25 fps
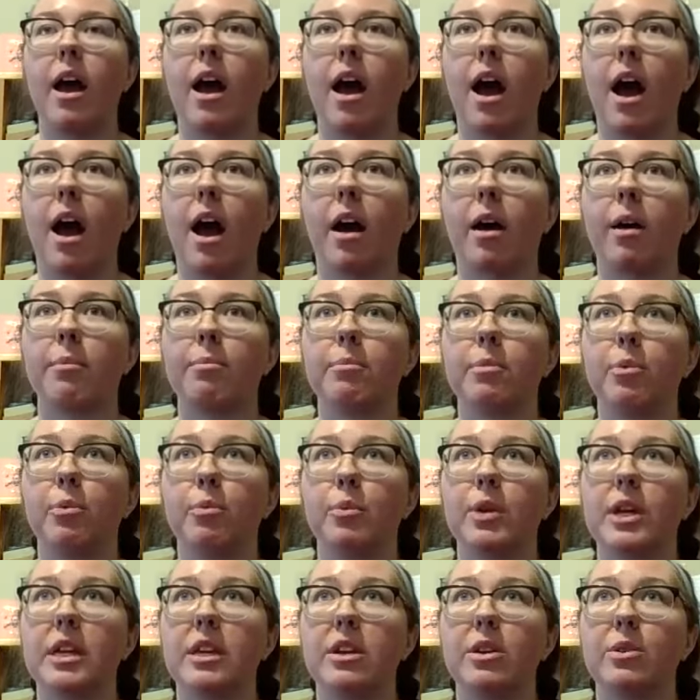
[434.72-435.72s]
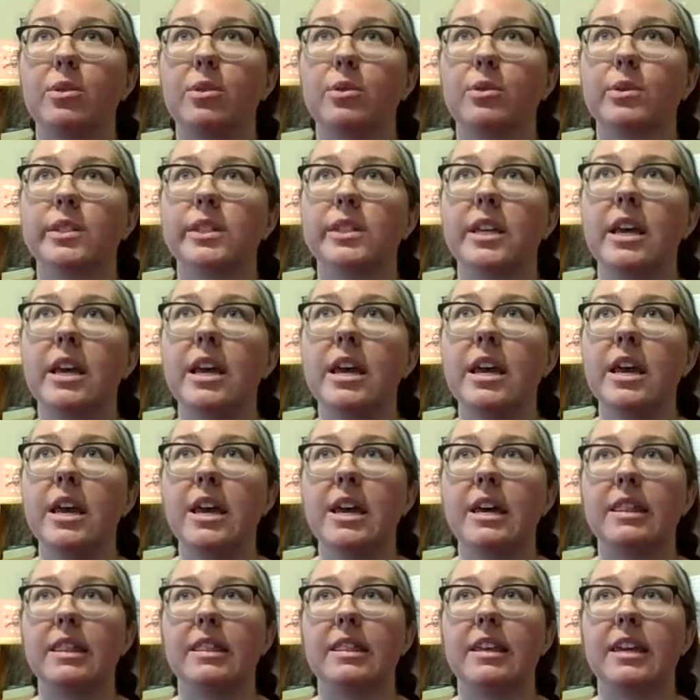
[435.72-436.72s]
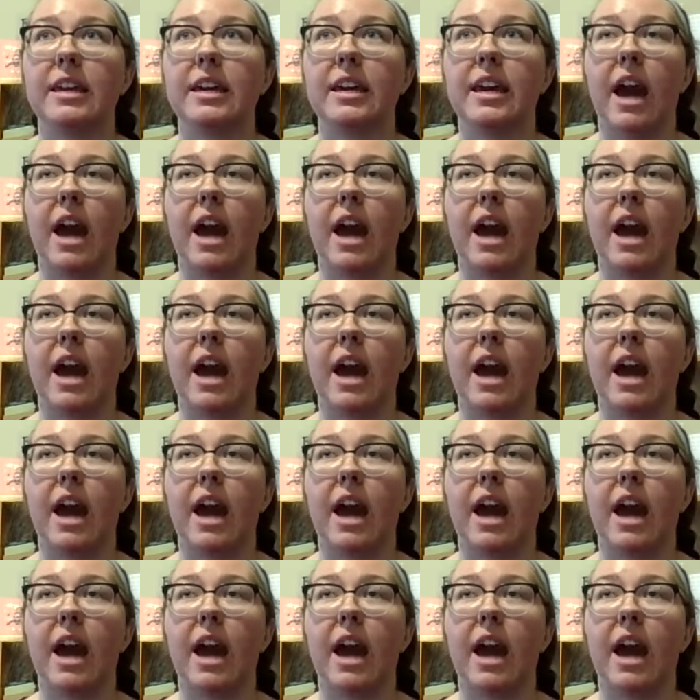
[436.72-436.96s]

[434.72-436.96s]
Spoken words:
We use the